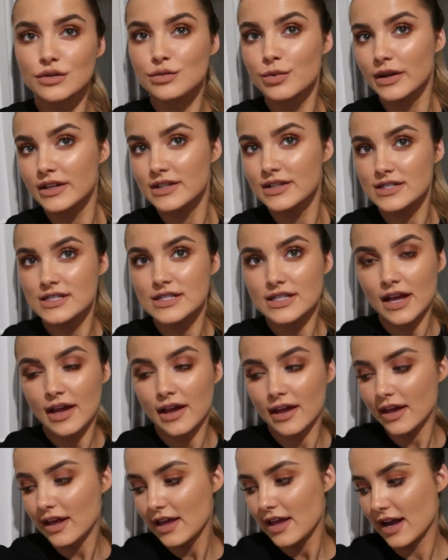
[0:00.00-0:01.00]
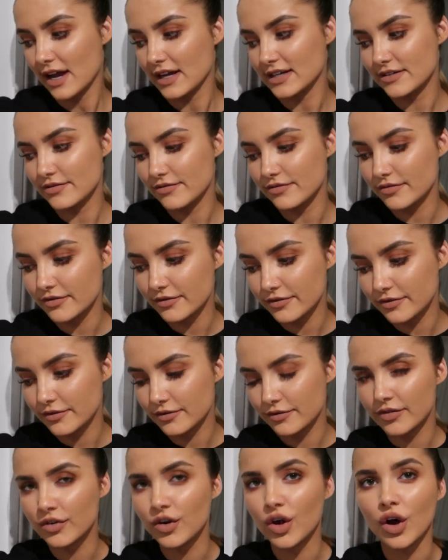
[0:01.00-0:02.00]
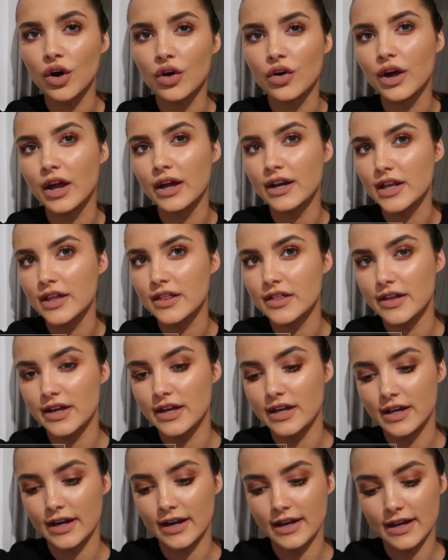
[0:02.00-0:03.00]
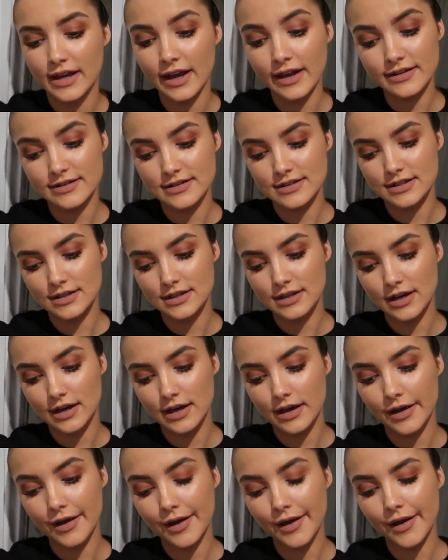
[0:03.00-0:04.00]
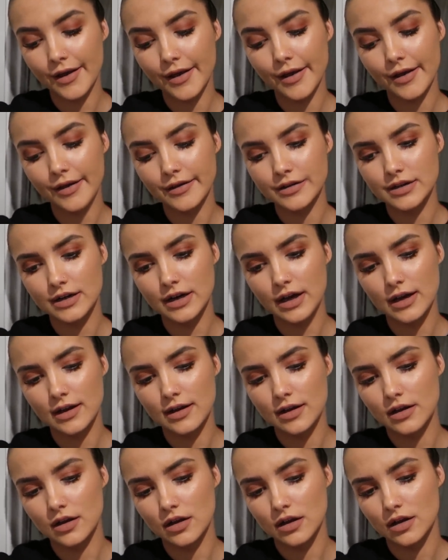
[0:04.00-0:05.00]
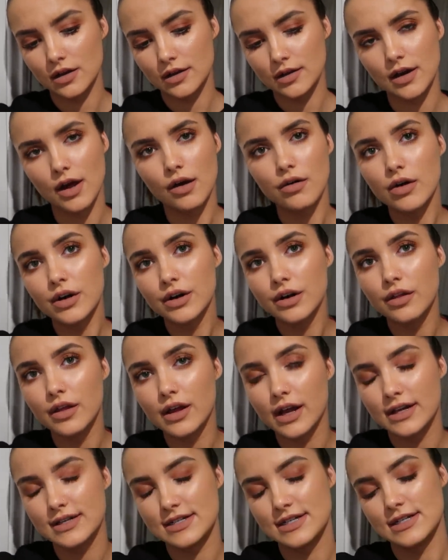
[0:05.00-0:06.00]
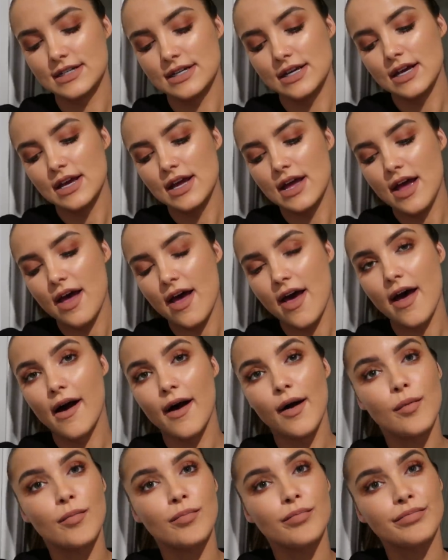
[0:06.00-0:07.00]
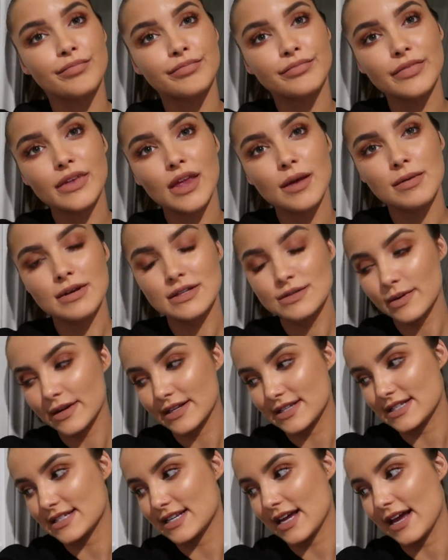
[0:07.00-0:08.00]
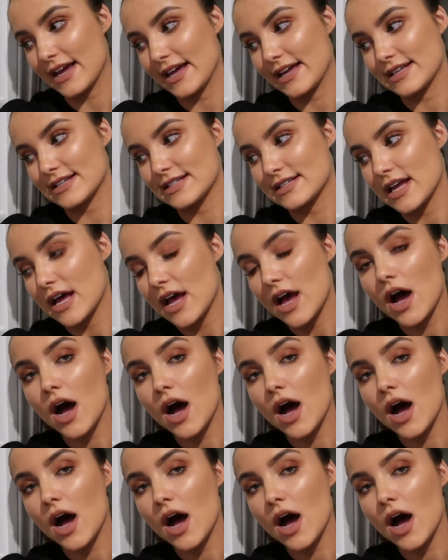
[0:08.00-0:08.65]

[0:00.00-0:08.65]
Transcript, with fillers: so it's Wednesday. I didn't vlog anything yesterday. Did I? No, I don't think I did. It's Wednesday, it's